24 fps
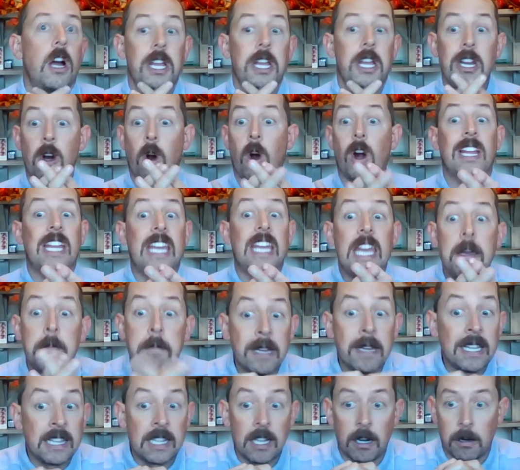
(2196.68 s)
are
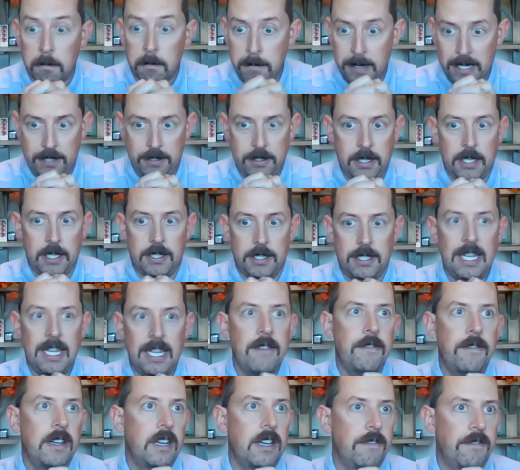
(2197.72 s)
keeping their business,
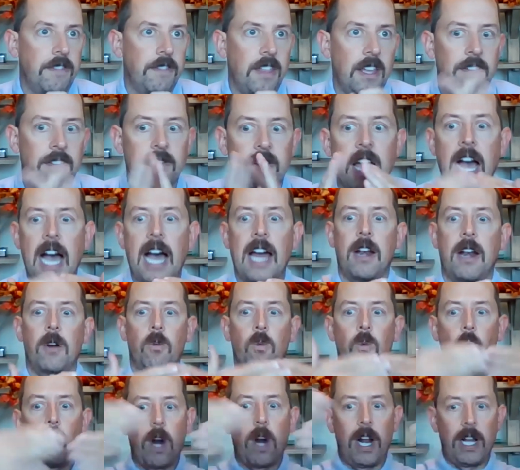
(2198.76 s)
even if they've got a
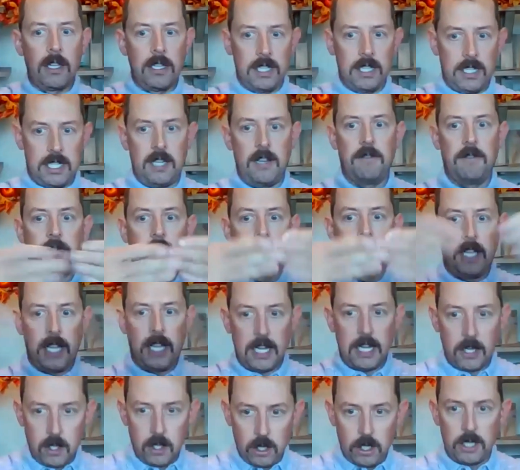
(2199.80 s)
relatively
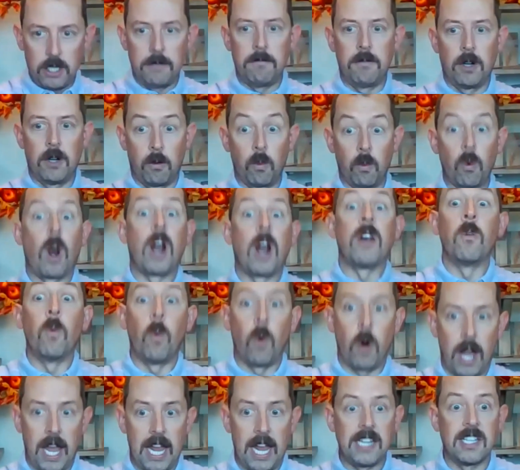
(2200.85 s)
good
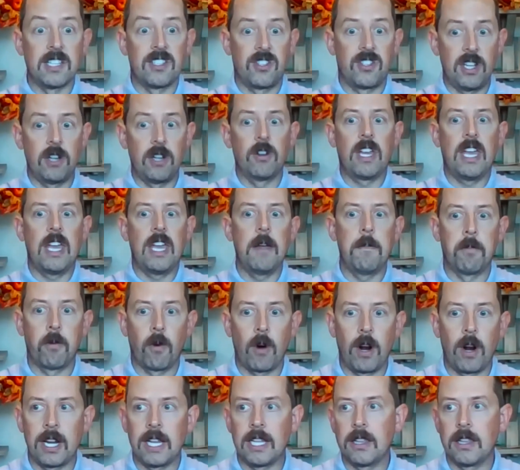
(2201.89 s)
runway to still keep
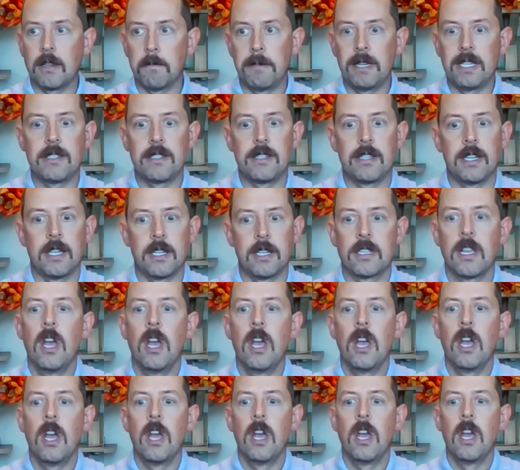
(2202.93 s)
running the business,
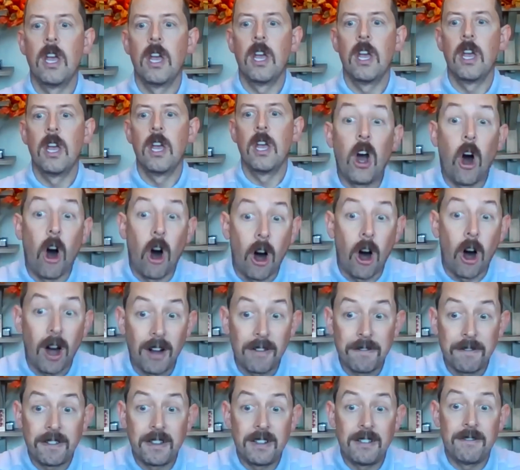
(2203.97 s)
we
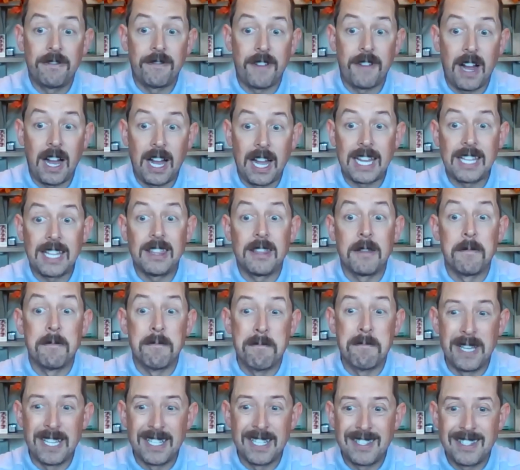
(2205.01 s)
often find the
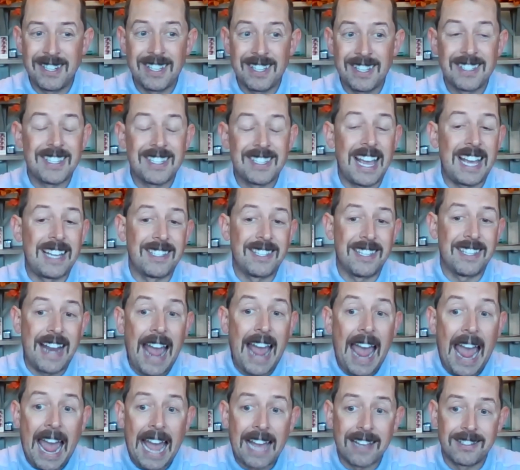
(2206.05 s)
business as an
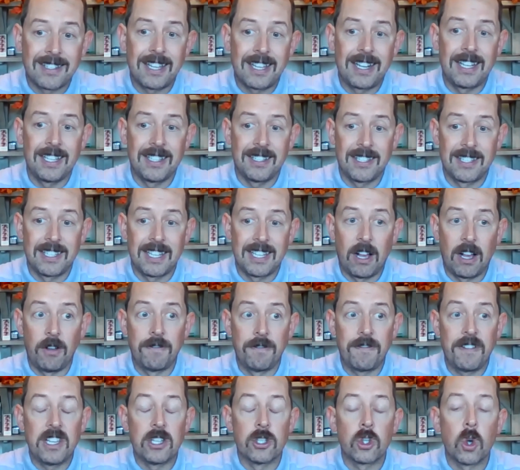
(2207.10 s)
asset
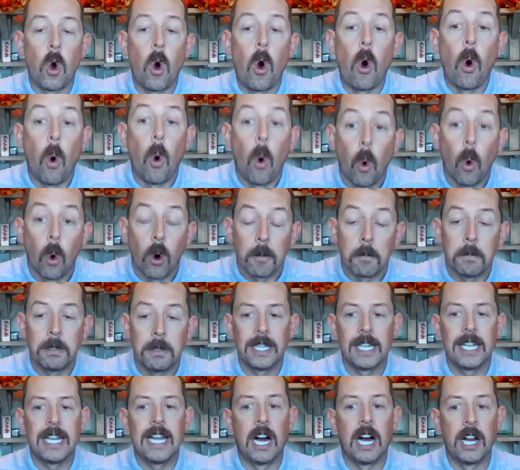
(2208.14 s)
itself is
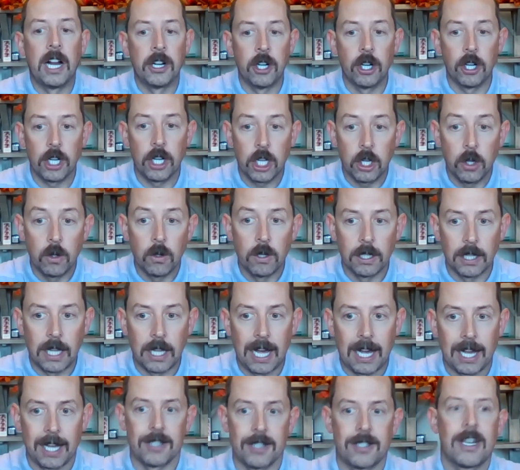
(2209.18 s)
horribly
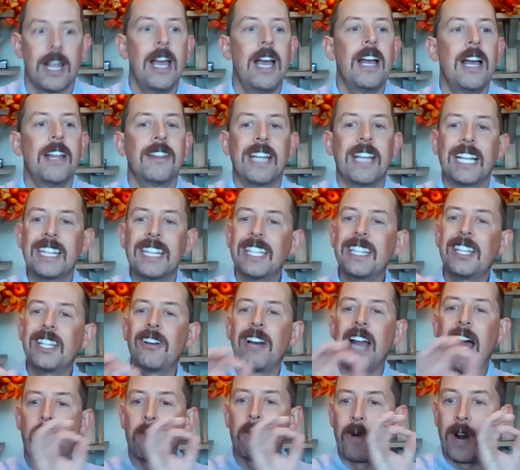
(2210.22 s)
underutilized. Not that they're
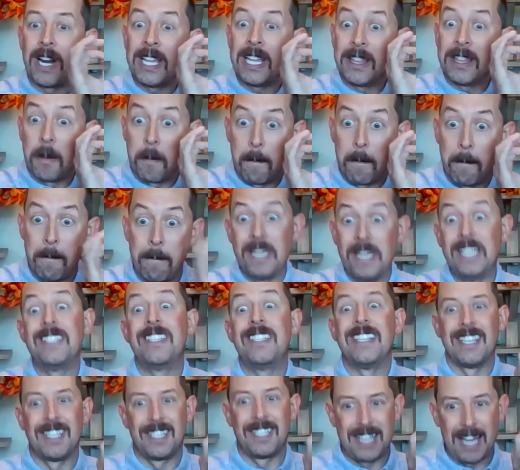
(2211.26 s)
not running the
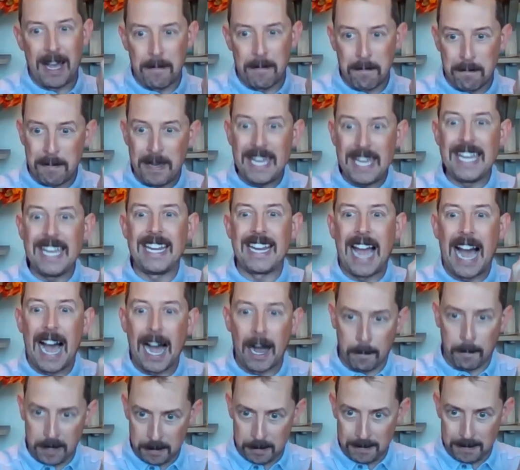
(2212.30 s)
business at peak
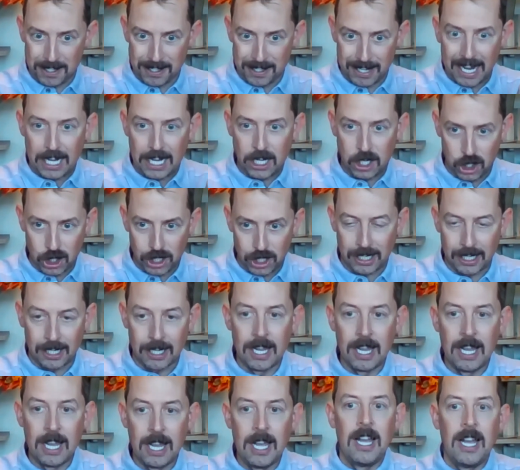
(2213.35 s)
optimization.
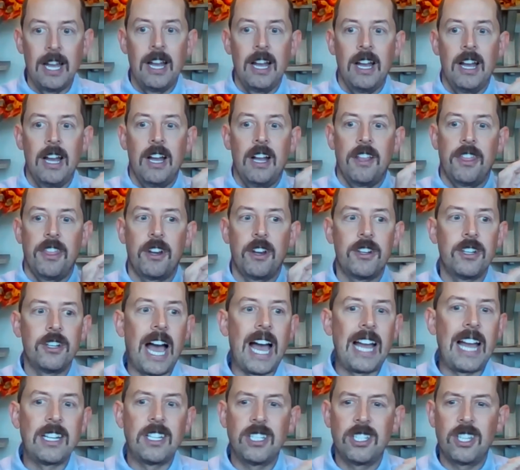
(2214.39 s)

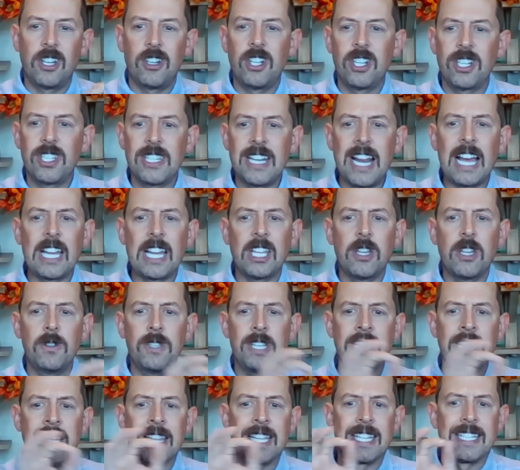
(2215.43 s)
They're just not
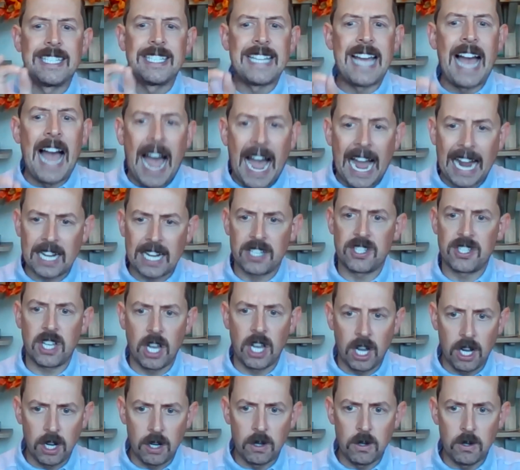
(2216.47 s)
using the tax
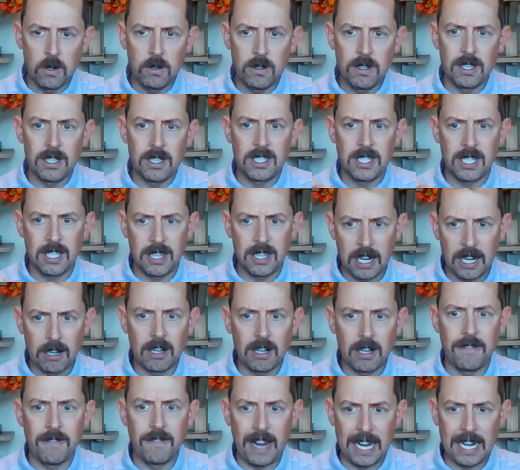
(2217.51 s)
code to their
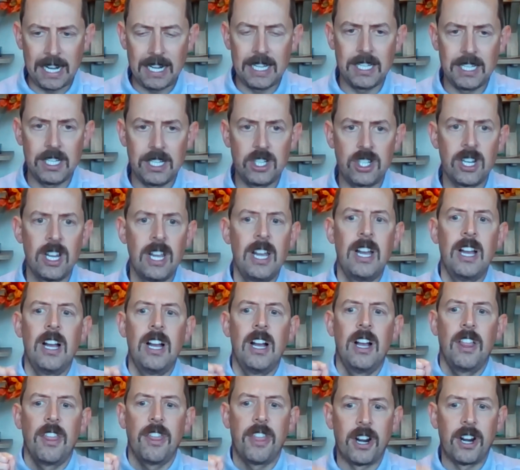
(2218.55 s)
advantage.
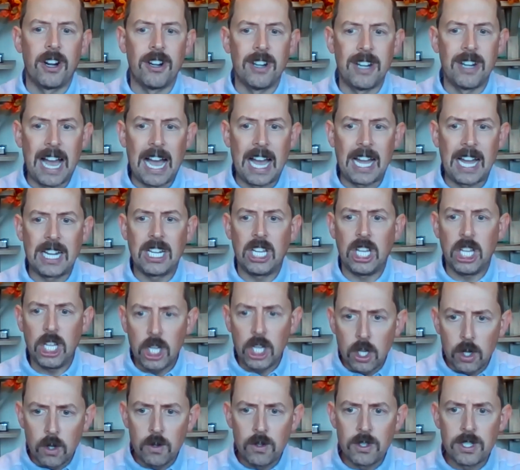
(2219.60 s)
They're not
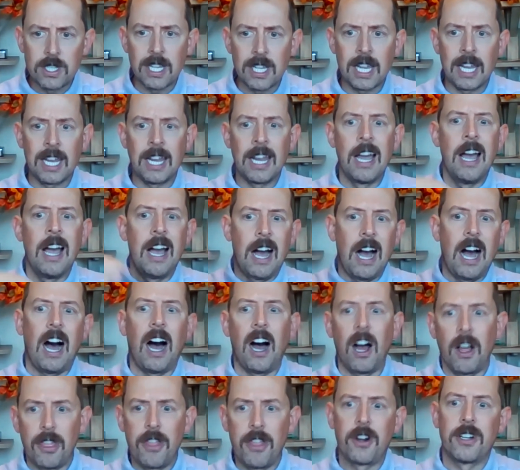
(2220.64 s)
using
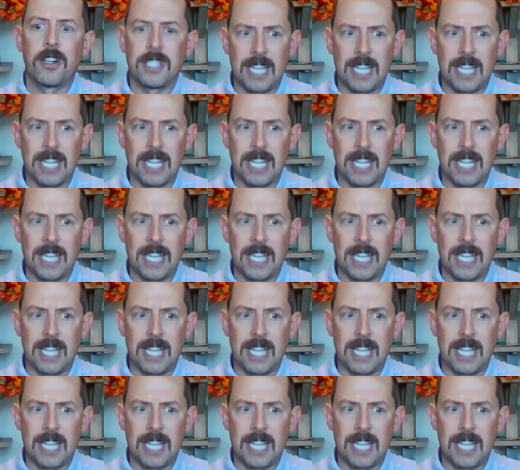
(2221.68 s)
other